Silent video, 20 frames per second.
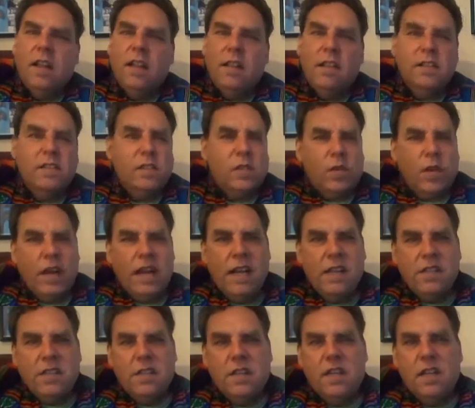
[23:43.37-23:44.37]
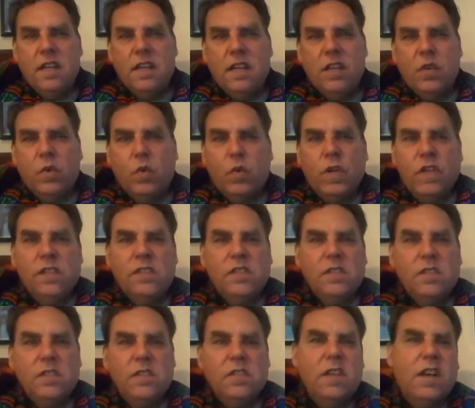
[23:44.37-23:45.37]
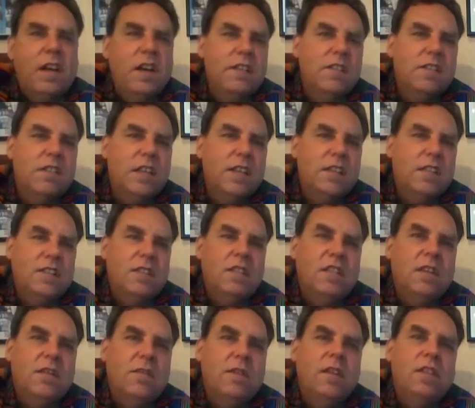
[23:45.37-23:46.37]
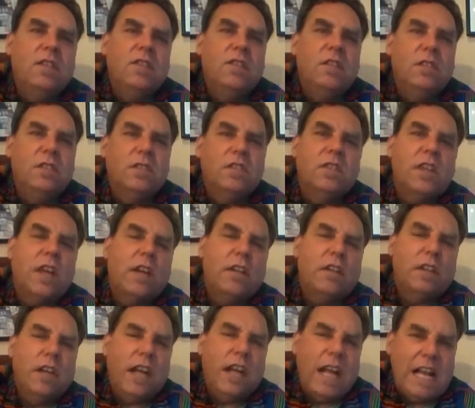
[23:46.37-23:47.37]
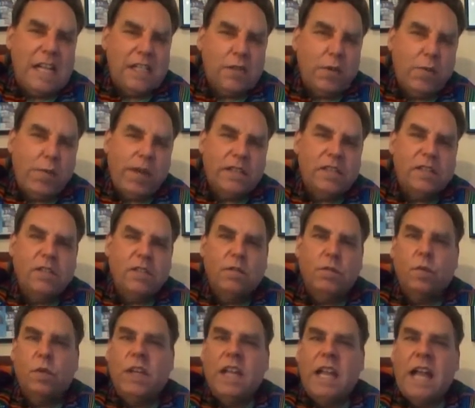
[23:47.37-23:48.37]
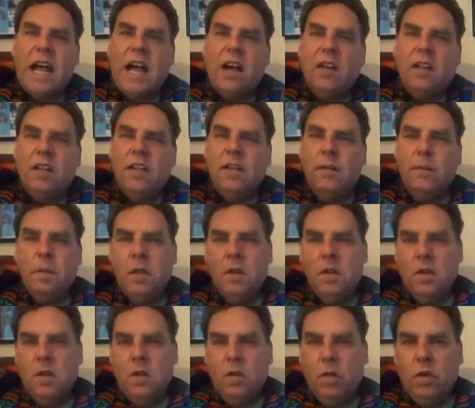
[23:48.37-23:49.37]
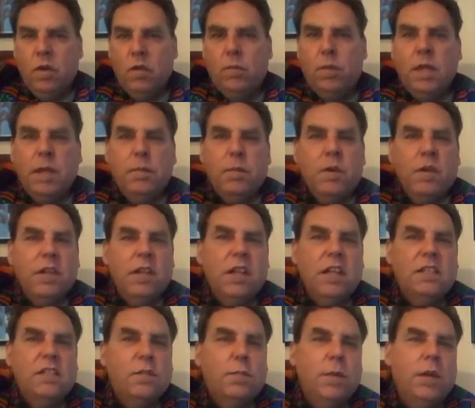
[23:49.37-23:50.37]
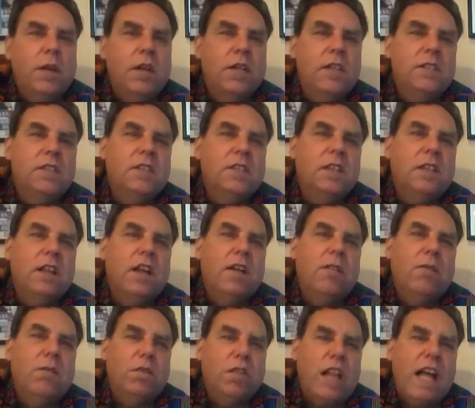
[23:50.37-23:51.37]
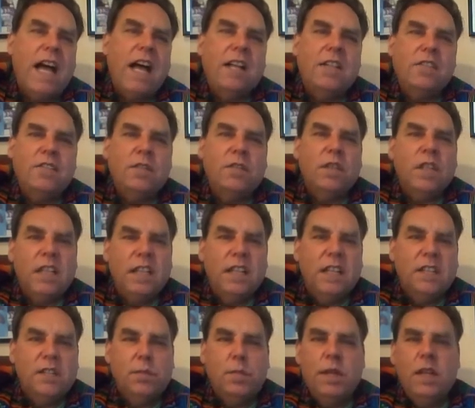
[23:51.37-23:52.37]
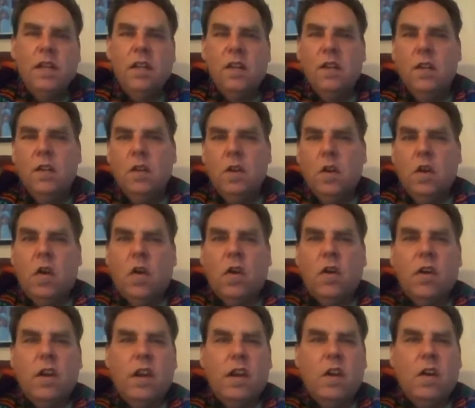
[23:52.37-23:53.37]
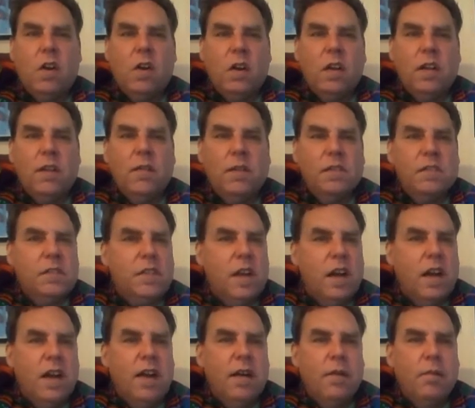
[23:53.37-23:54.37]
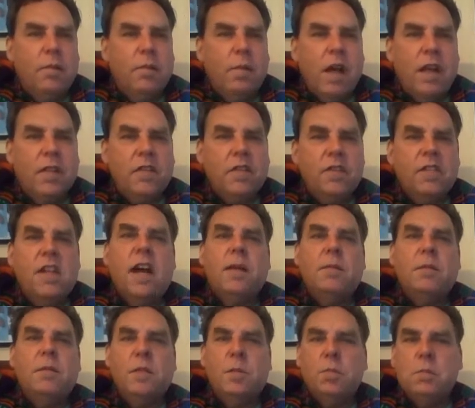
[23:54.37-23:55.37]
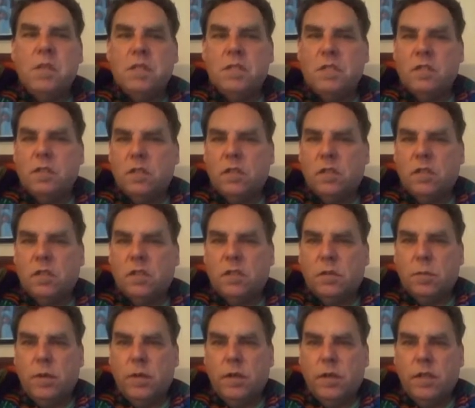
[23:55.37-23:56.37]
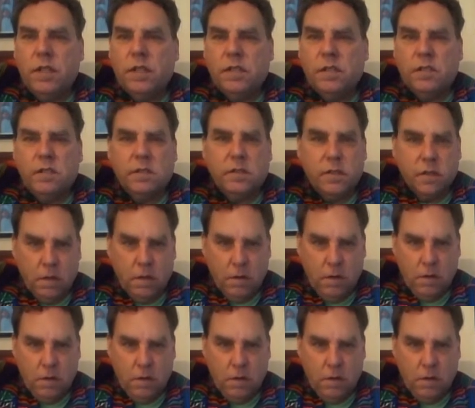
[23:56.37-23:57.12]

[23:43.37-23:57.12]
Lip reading: This transit increases sensitivity to the subtle aspects of reality, with people experiencing a flash of ESP or even other types of mystical experiences.